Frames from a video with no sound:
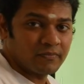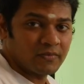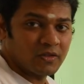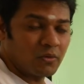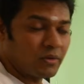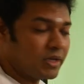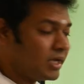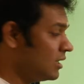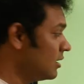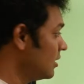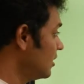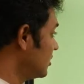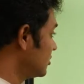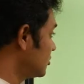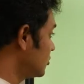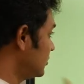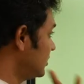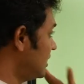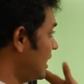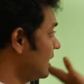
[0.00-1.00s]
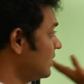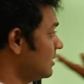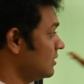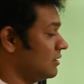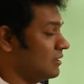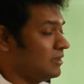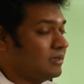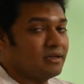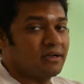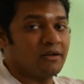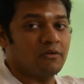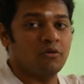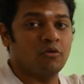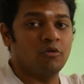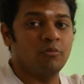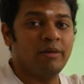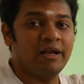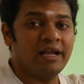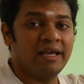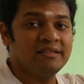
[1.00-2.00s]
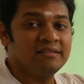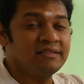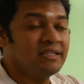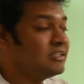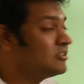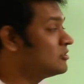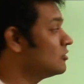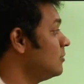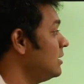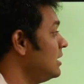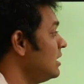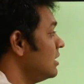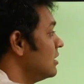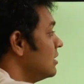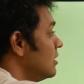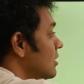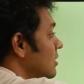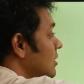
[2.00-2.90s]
Okay. So that 1 by 9 series will be